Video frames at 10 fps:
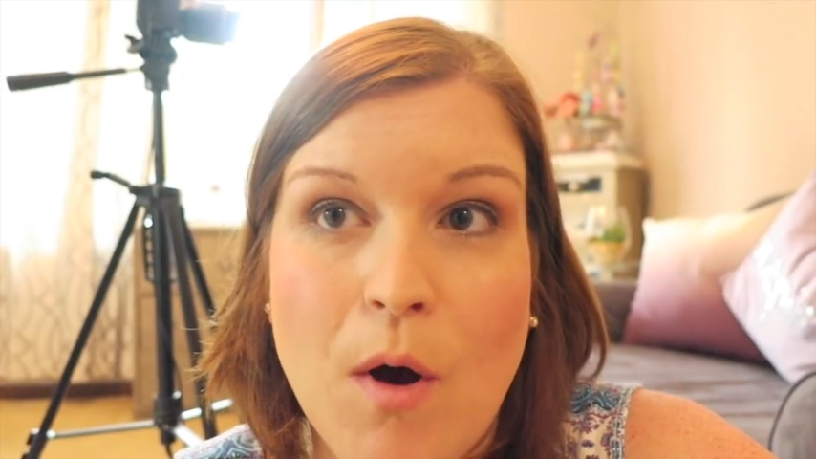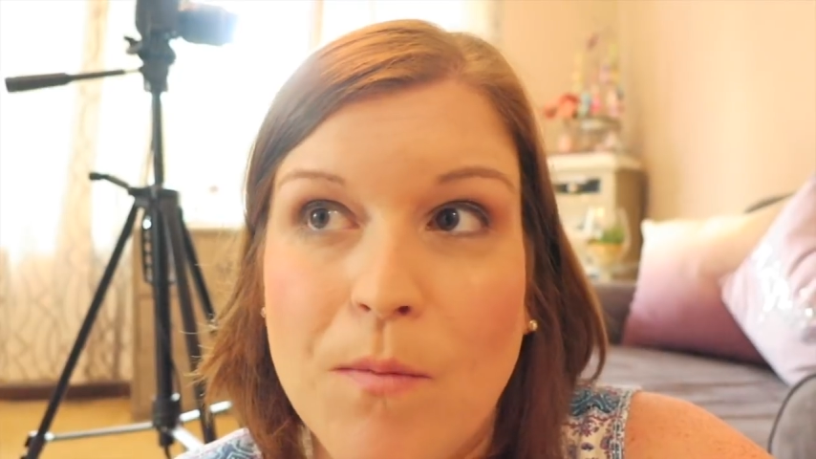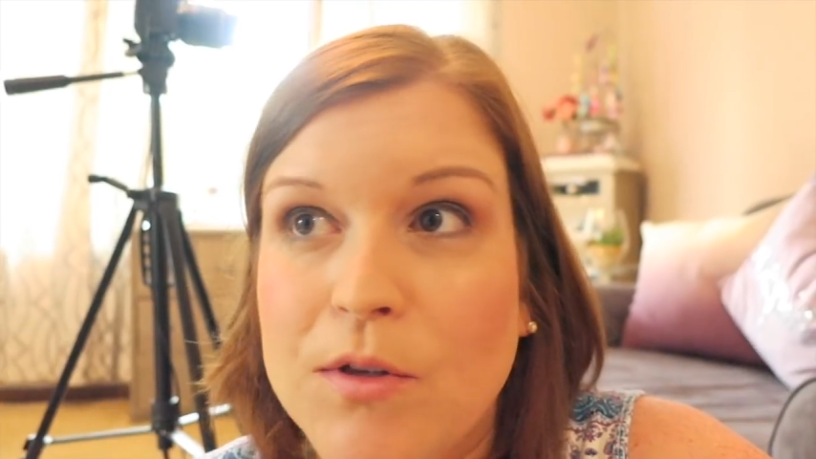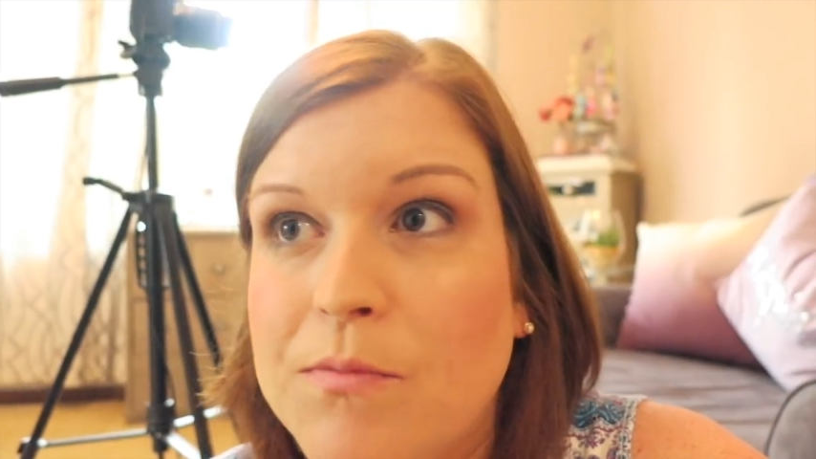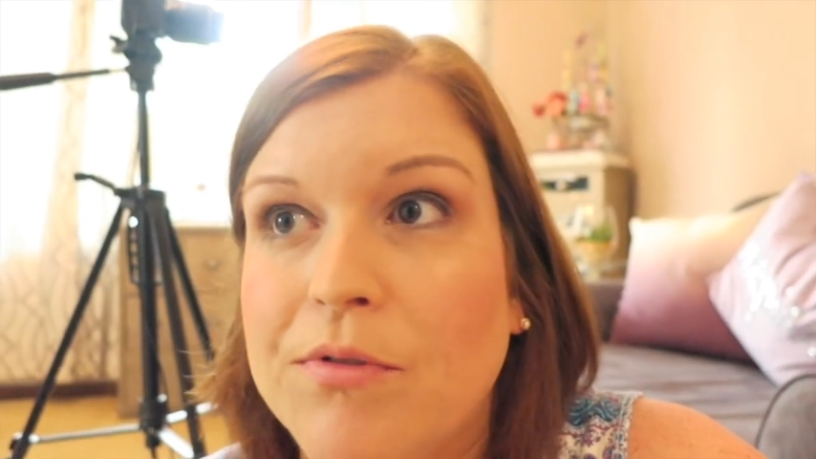
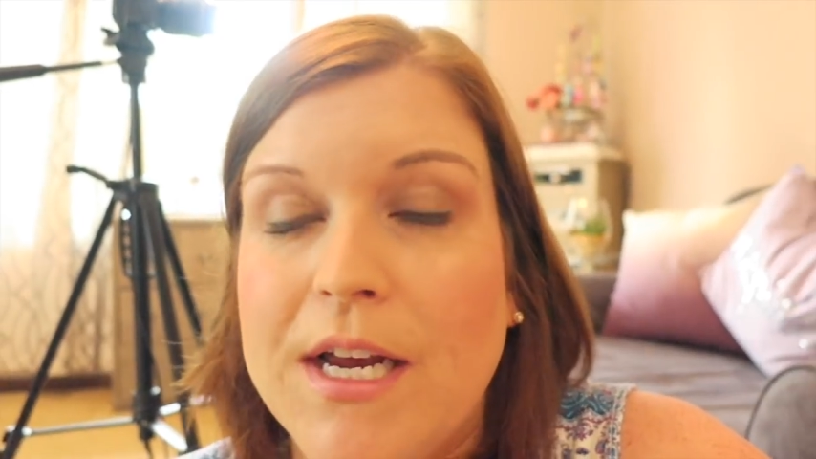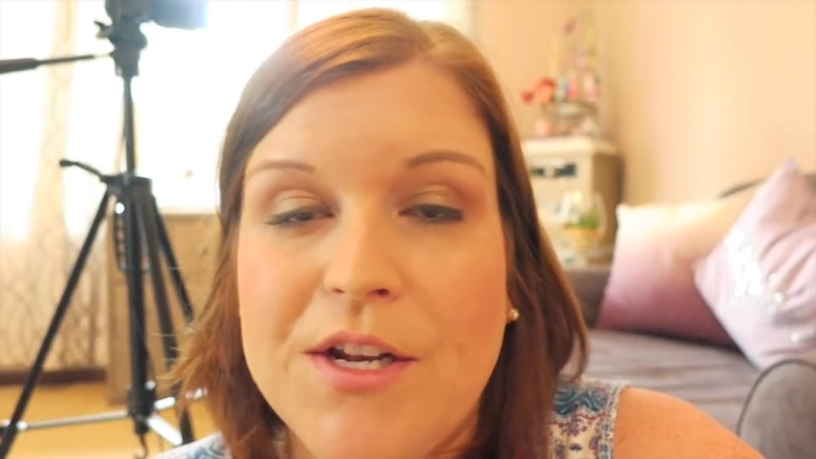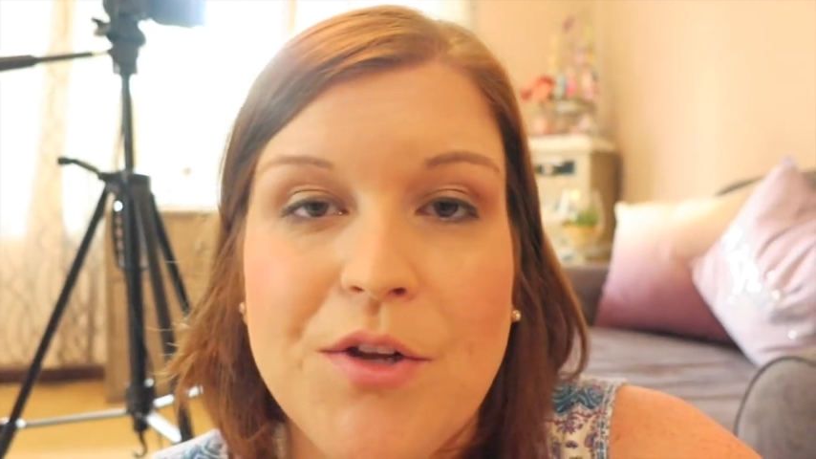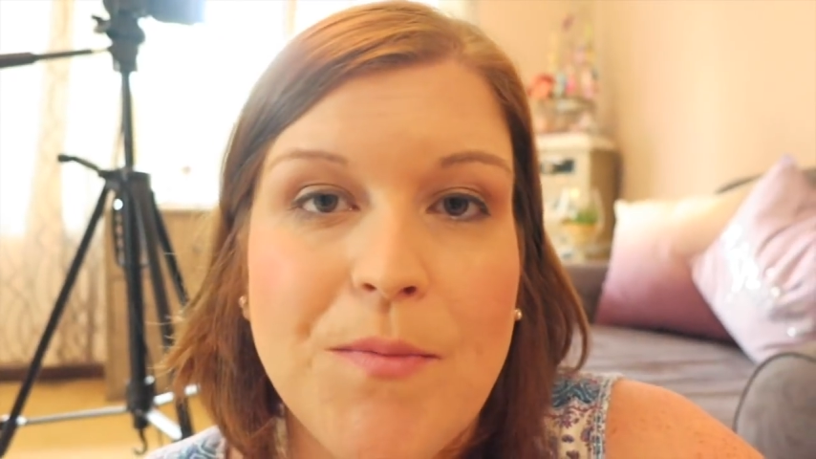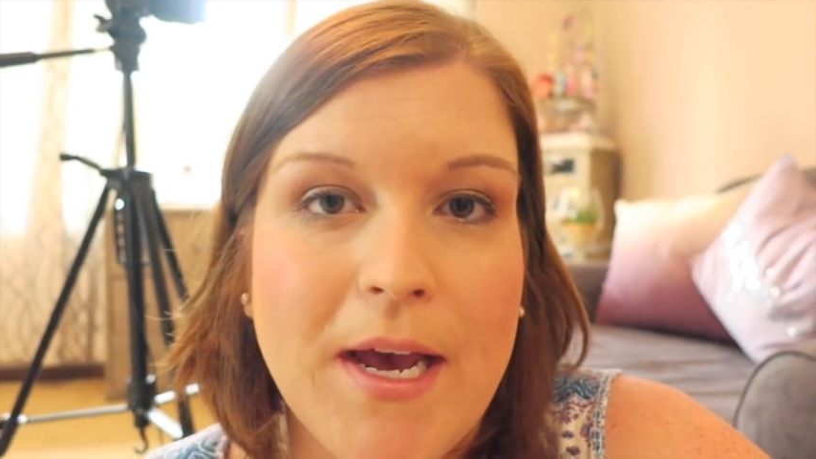almost
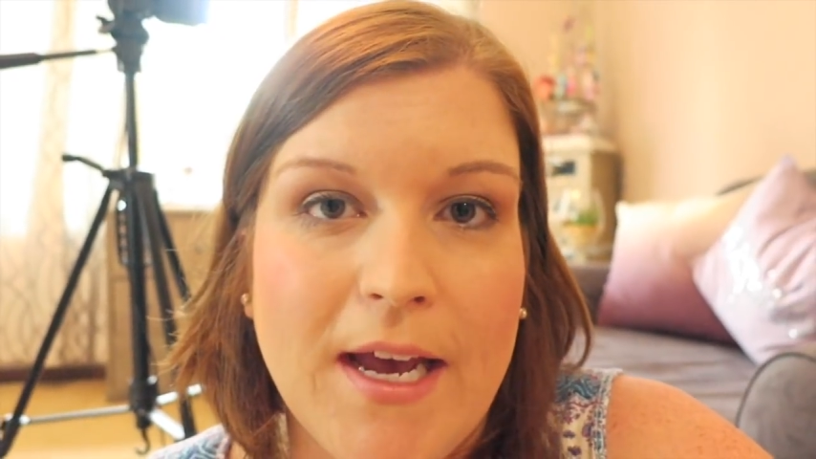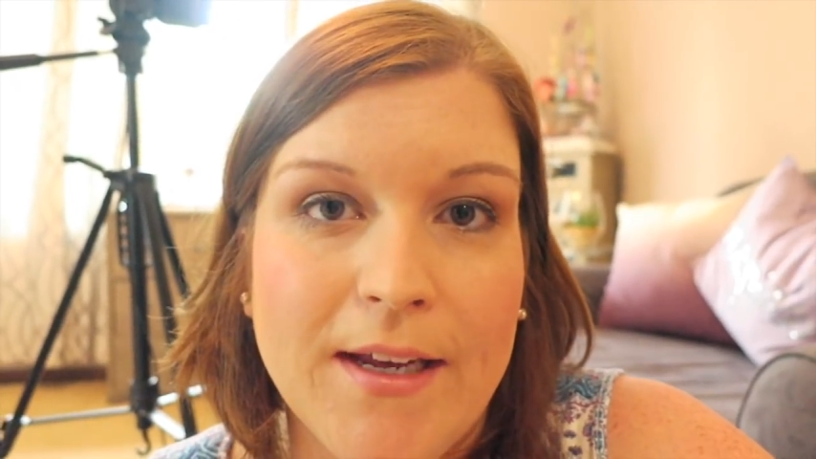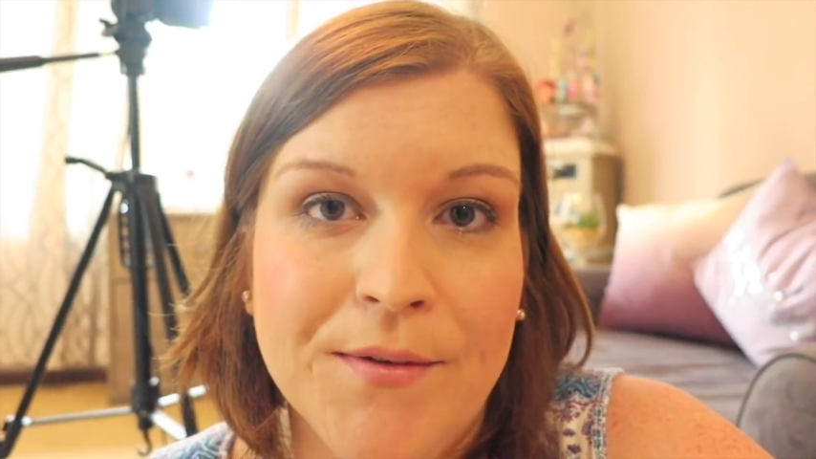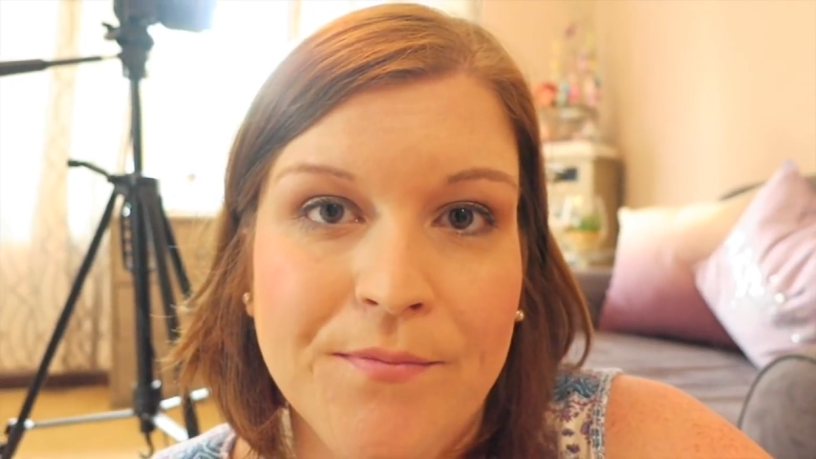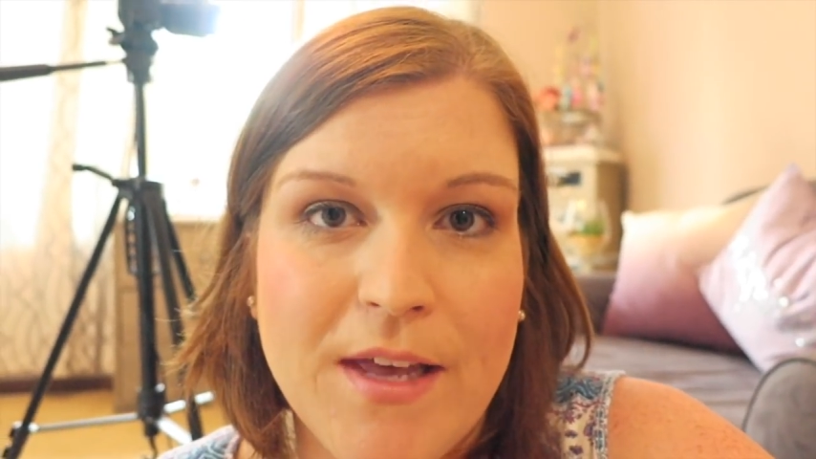brand new
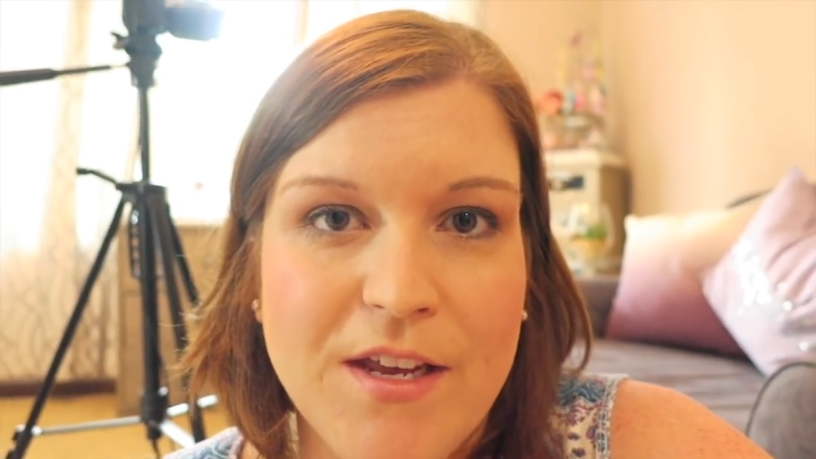bag